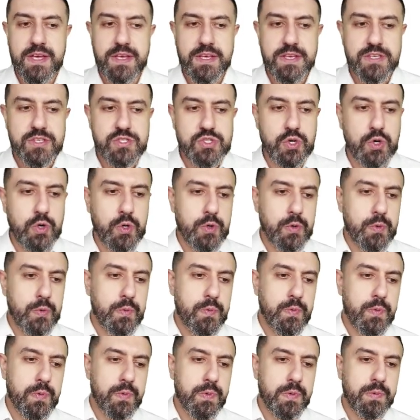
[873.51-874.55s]
So
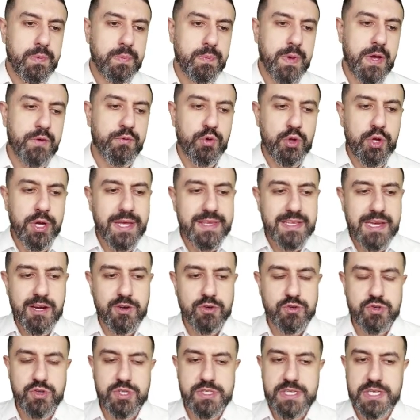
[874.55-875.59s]
if we look at
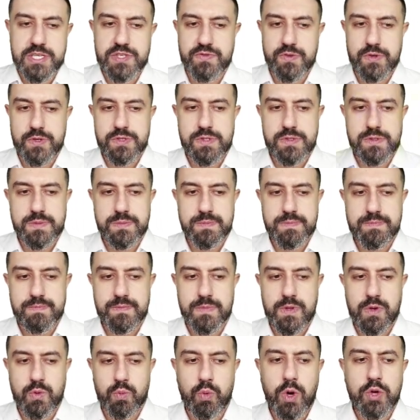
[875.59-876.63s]
characteristics first,
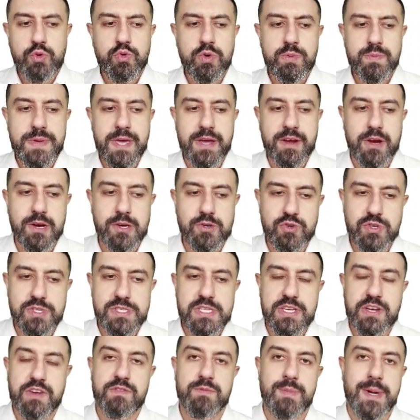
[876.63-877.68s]
what would be a
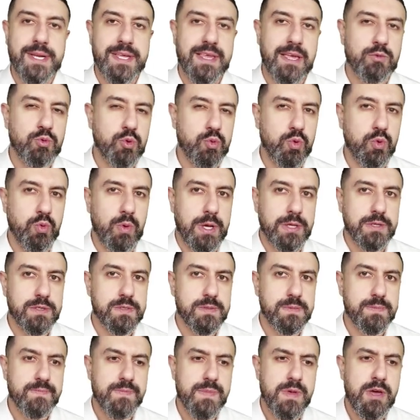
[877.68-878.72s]
characteristic of money that we would want?
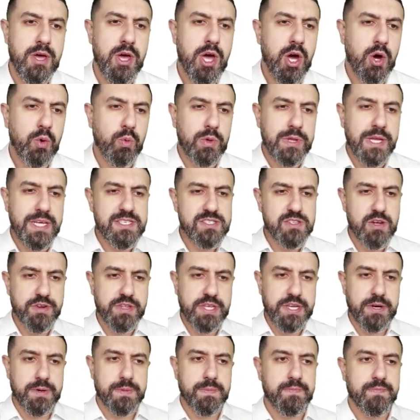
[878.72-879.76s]
Well, let's start
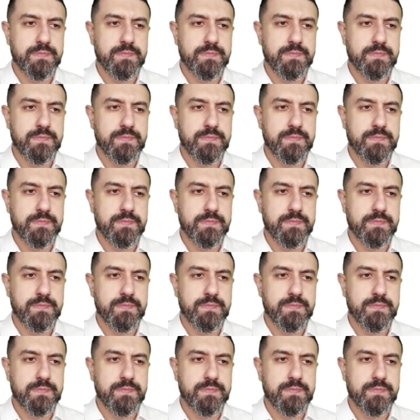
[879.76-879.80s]
here.